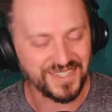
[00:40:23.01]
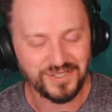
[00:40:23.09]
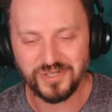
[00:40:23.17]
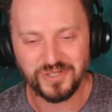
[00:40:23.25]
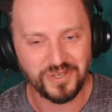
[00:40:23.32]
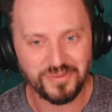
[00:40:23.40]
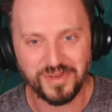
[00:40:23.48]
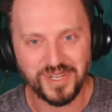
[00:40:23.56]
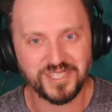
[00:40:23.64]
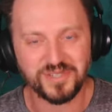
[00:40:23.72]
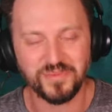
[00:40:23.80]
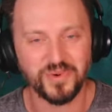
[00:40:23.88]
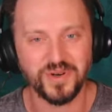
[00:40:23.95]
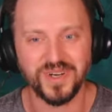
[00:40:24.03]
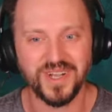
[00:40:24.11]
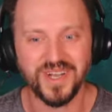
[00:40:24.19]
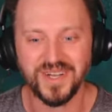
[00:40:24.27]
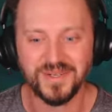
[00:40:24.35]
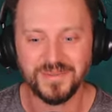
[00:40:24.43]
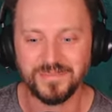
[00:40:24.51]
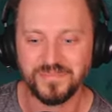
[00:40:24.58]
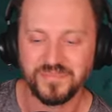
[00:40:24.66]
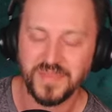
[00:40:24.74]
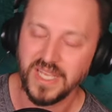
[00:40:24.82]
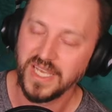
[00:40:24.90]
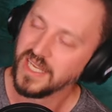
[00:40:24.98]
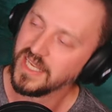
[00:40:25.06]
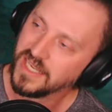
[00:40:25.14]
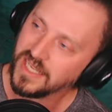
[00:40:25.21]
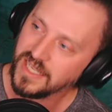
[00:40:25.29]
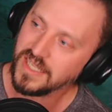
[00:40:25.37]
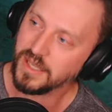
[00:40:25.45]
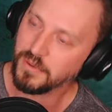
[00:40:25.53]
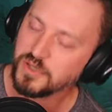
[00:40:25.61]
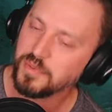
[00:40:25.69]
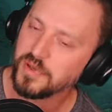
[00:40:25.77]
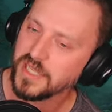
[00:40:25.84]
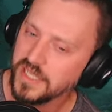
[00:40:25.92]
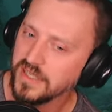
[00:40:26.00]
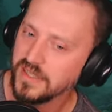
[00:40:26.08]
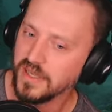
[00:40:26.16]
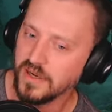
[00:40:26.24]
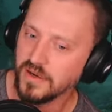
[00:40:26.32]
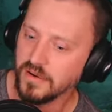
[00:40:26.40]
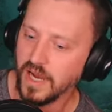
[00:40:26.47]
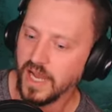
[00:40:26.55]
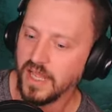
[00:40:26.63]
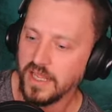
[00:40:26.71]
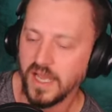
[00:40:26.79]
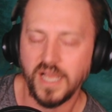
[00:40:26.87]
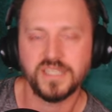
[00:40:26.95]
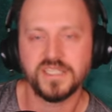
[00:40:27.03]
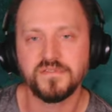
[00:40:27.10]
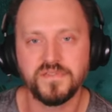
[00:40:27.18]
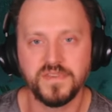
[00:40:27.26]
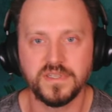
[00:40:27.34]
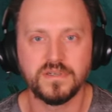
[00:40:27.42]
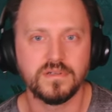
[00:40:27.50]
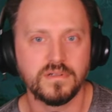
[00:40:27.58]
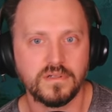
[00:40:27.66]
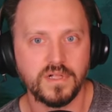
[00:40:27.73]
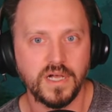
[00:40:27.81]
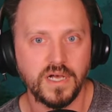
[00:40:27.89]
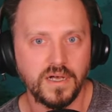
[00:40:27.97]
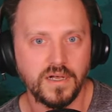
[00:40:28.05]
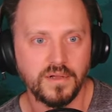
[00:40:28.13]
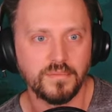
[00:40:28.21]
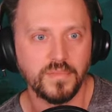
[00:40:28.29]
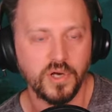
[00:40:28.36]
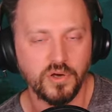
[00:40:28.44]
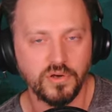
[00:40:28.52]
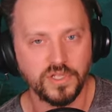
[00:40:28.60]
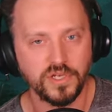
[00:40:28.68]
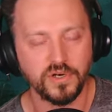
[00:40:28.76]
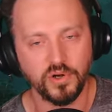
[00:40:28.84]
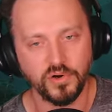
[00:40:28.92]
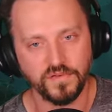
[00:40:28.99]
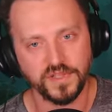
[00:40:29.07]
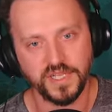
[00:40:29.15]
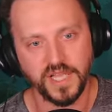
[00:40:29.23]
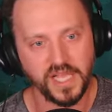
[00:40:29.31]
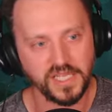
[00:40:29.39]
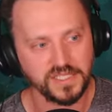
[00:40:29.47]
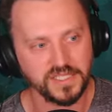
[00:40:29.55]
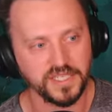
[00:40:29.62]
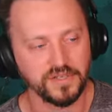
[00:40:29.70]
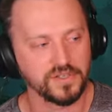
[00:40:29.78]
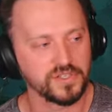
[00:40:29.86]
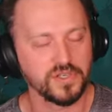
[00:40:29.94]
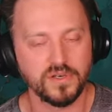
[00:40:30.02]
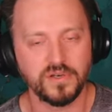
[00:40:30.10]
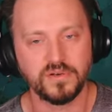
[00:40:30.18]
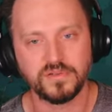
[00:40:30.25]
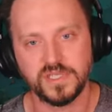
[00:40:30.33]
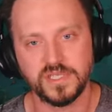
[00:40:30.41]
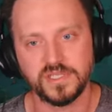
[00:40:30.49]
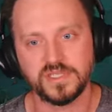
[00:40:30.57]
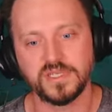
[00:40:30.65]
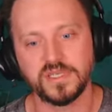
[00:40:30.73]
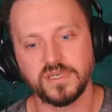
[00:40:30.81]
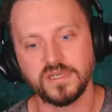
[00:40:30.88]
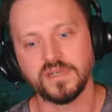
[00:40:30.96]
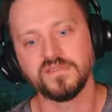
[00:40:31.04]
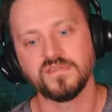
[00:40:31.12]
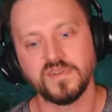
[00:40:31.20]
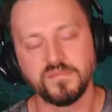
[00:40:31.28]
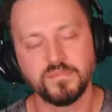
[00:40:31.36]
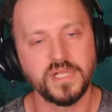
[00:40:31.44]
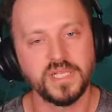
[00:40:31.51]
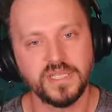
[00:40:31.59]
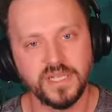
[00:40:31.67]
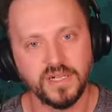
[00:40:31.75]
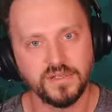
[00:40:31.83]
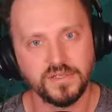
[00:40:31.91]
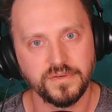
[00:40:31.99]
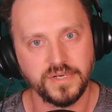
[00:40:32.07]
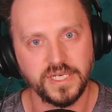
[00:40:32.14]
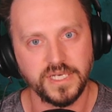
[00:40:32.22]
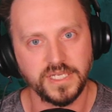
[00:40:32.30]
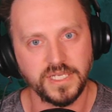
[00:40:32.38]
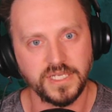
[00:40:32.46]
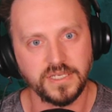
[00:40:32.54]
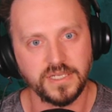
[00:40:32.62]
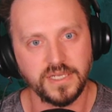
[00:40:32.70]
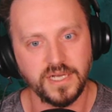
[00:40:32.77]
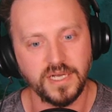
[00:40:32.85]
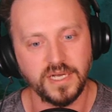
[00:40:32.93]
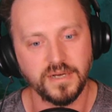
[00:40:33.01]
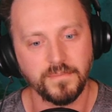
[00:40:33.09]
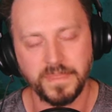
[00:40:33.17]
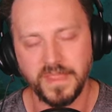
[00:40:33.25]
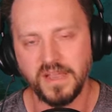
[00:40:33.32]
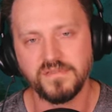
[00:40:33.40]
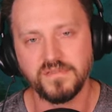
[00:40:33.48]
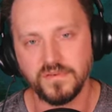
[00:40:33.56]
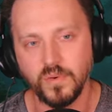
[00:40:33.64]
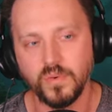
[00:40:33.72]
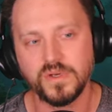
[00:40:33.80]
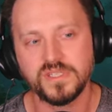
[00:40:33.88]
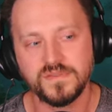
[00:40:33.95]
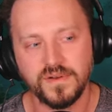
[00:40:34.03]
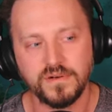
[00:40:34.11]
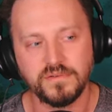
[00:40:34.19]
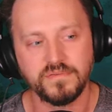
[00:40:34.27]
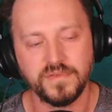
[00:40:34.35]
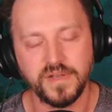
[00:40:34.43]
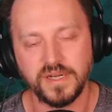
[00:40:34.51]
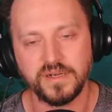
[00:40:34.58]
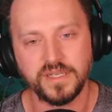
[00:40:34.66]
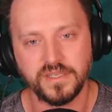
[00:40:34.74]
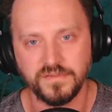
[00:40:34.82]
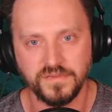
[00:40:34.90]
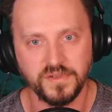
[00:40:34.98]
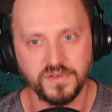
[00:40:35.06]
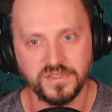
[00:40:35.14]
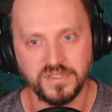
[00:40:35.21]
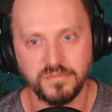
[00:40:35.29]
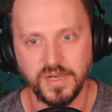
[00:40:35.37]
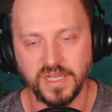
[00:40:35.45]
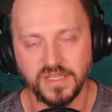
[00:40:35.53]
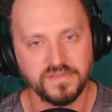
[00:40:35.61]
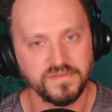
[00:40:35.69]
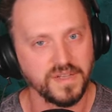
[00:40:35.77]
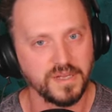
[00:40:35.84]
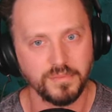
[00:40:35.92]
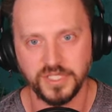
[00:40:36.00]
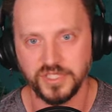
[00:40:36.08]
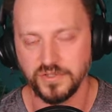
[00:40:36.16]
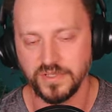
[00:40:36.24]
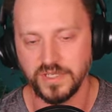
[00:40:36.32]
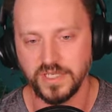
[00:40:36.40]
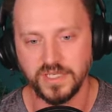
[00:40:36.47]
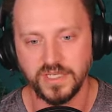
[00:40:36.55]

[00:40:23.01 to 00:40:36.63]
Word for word: There's so much more. Um, that was pretty good though. I, I did feel um you know over the last year or so since uh, I've I've played Elden Ring and um I've always felt very confused about the family tree.